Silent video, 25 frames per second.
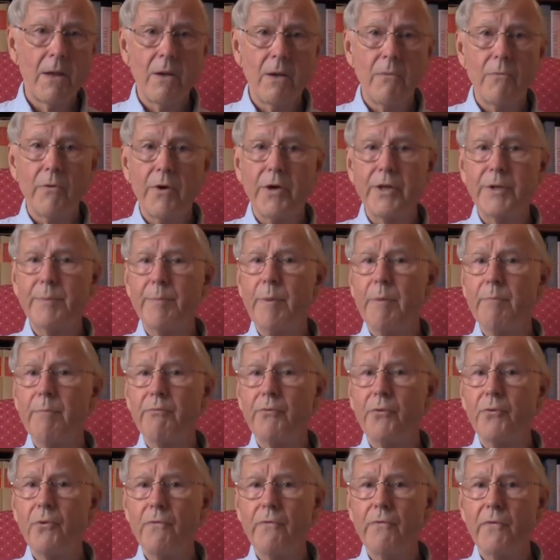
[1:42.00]
What has been
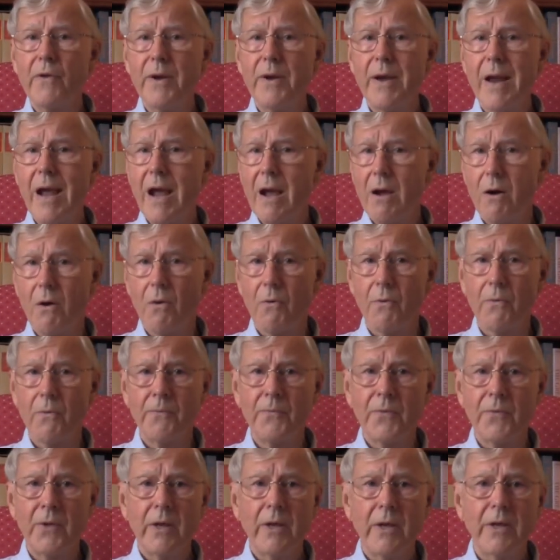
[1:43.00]
proven now
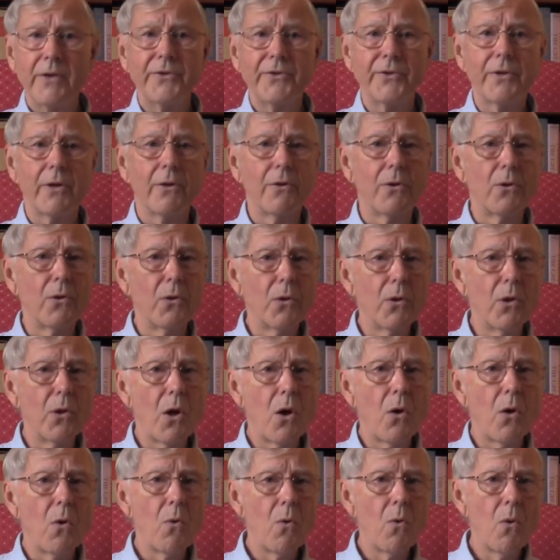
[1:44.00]
is that
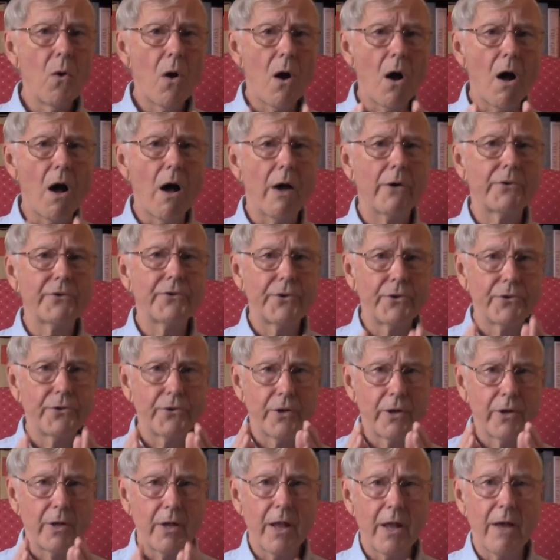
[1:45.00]
low
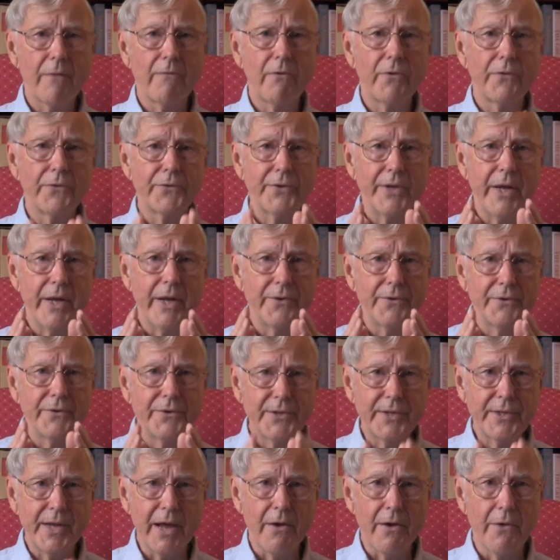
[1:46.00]
oxygen levels in
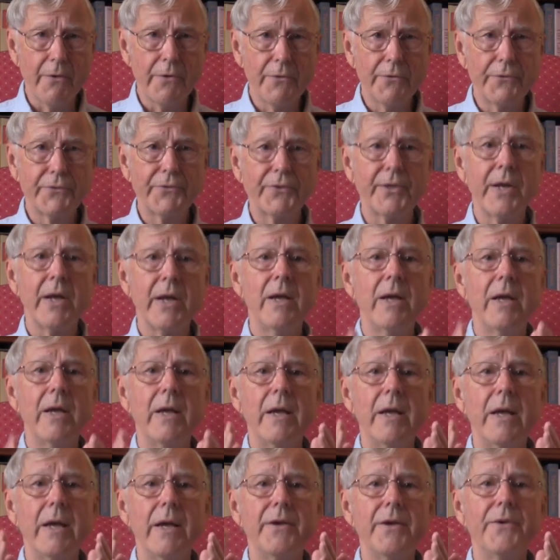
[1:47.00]
cells
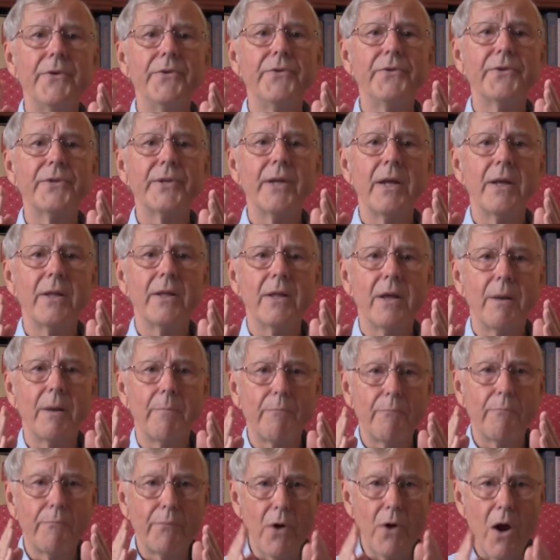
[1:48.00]
is the
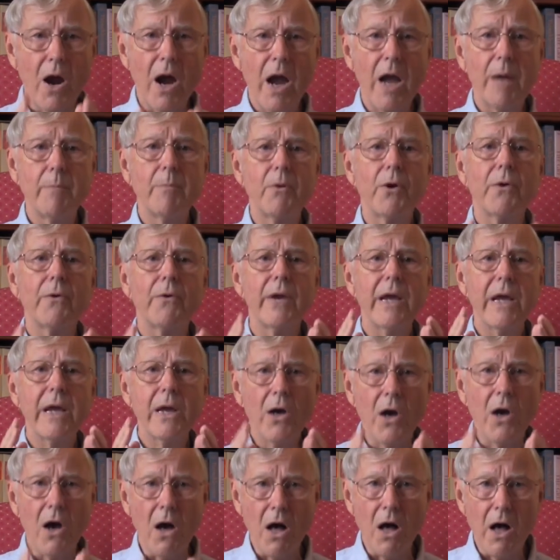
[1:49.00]
primary
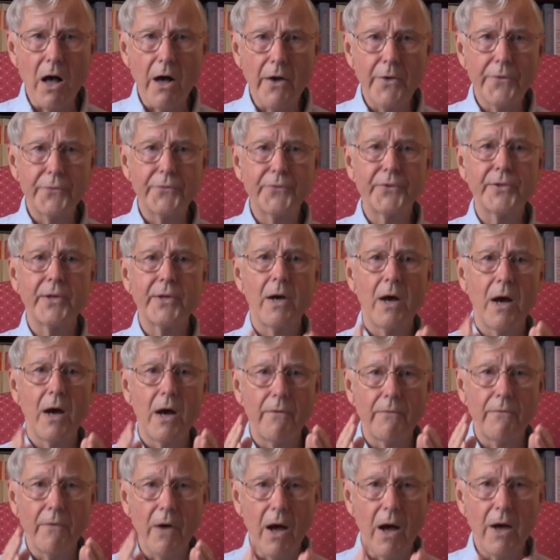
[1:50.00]
cause
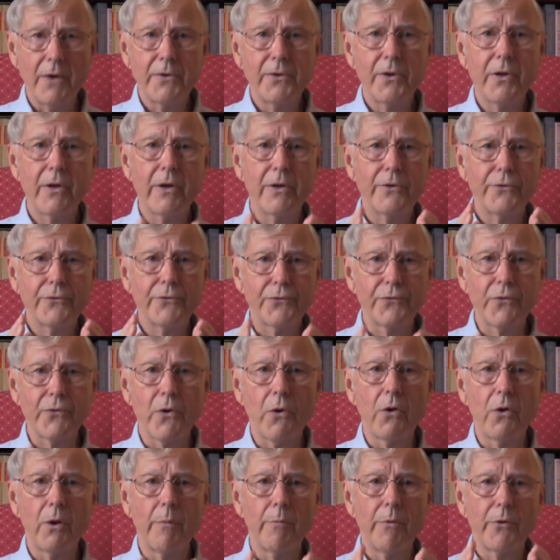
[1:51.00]
of
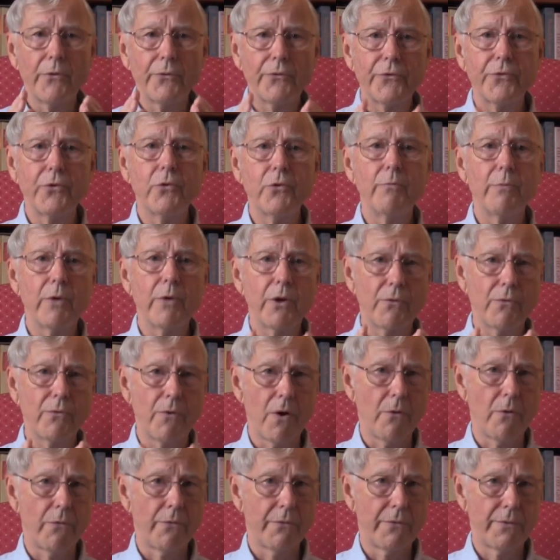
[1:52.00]
uncontrollable tumor
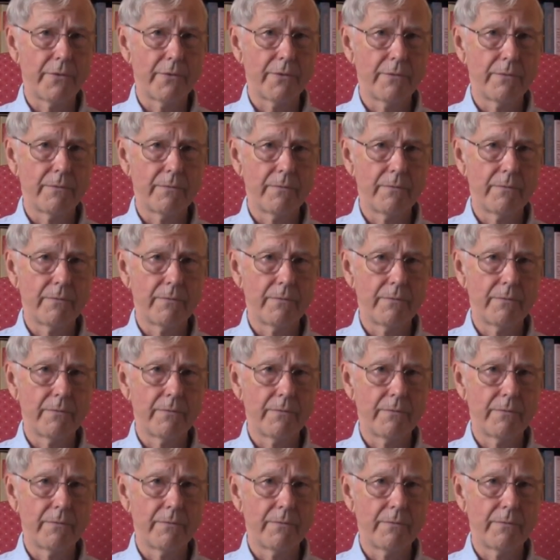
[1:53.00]
growth.